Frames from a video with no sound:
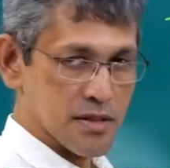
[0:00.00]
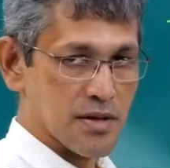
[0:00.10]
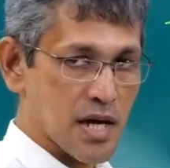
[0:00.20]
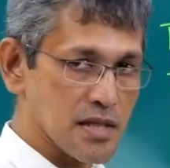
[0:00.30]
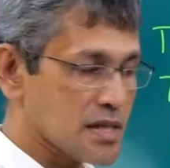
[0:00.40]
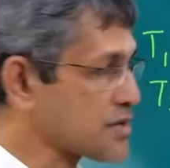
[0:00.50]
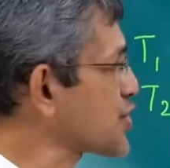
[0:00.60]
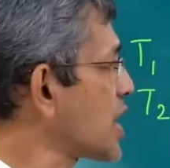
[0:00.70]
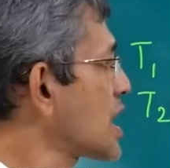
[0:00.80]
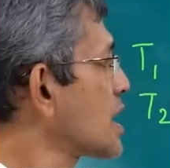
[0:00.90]
rather than
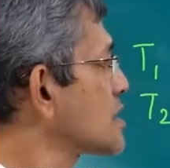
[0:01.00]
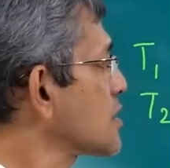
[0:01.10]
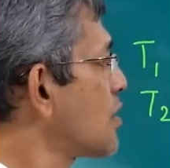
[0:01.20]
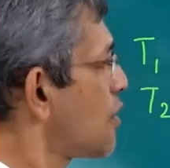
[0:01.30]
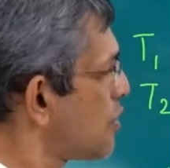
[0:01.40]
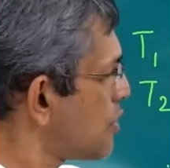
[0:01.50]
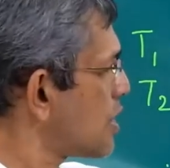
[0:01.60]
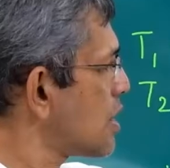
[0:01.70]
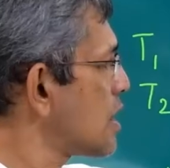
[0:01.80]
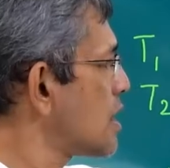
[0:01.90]
triangles,
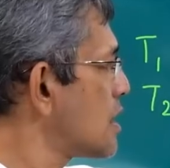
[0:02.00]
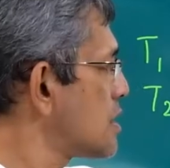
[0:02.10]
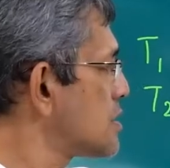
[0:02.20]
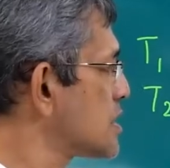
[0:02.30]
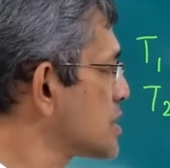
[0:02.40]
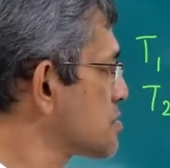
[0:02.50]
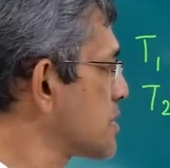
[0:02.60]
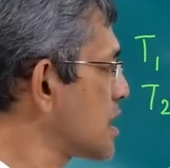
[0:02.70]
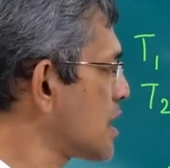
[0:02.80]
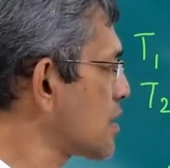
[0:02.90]
all these
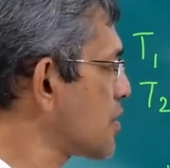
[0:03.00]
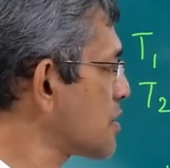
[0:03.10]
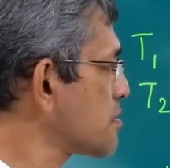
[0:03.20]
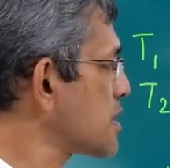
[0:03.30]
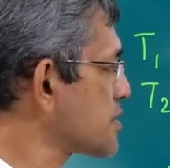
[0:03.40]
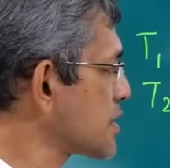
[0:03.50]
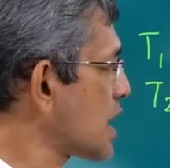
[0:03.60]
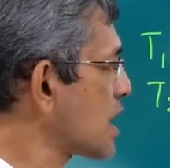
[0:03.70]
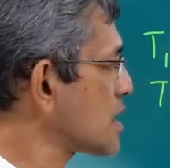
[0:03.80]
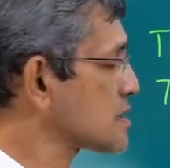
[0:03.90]
may not be
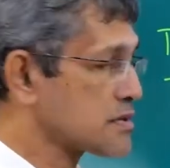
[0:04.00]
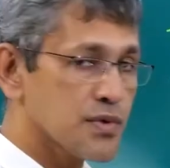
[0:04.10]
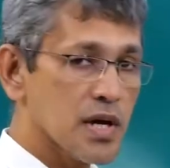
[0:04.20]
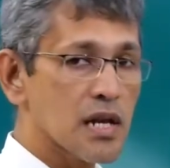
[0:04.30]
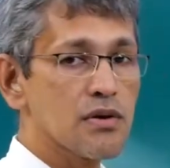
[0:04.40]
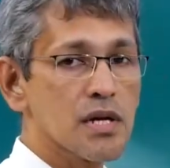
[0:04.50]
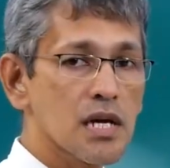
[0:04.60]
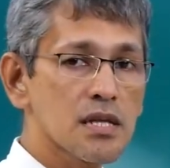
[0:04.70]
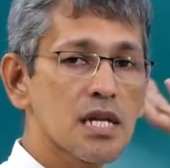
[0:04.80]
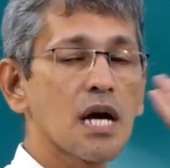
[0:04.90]
triangles. We are looking
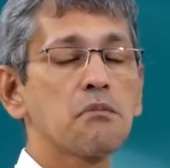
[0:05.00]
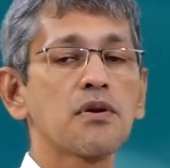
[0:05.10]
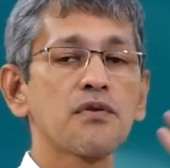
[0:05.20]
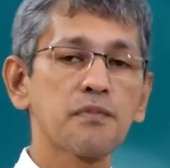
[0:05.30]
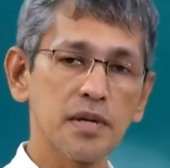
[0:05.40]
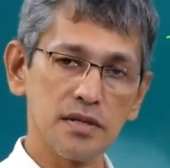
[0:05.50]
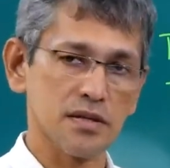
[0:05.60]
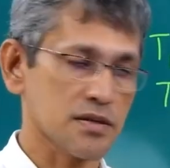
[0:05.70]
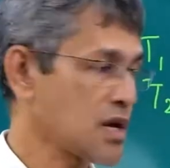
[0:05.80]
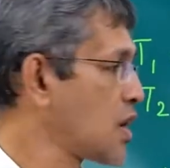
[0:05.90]
at the number of
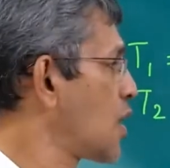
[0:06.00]
pieces.